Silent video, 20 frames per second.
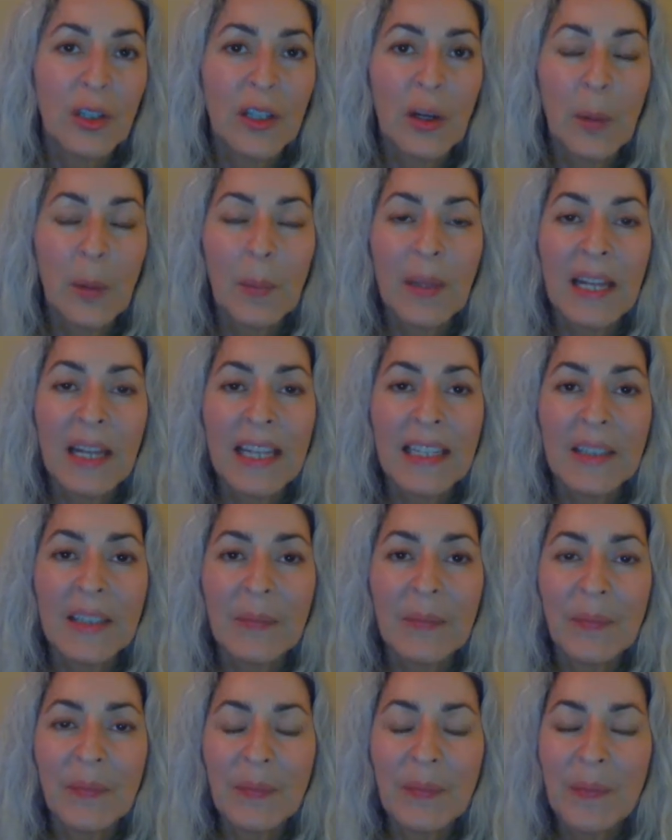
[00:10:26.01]
and our planet.
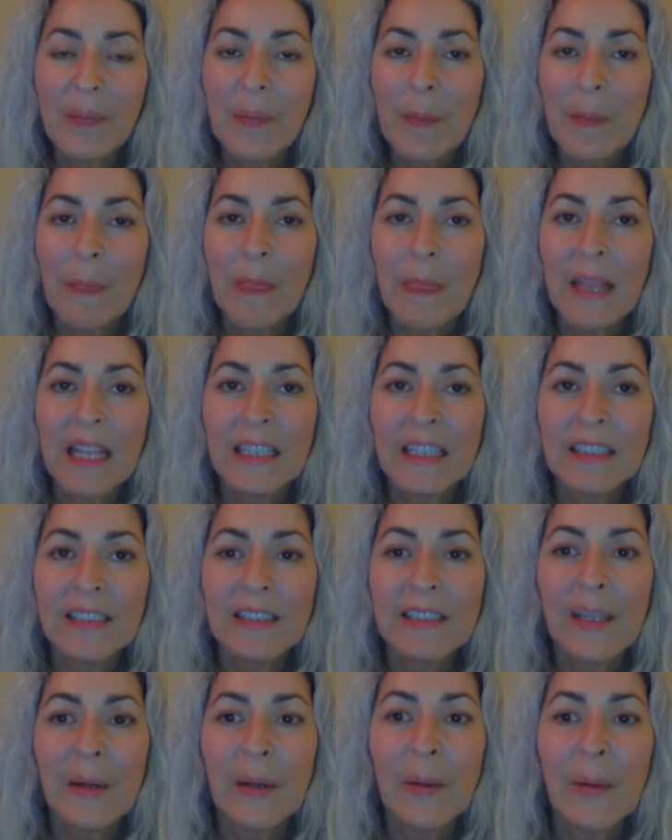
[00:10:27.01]

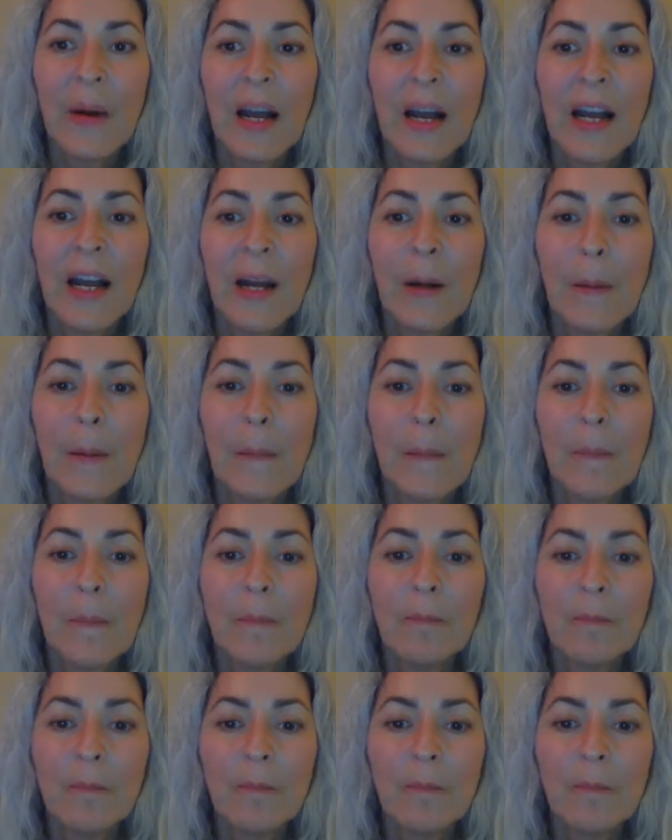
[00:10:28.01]
So um,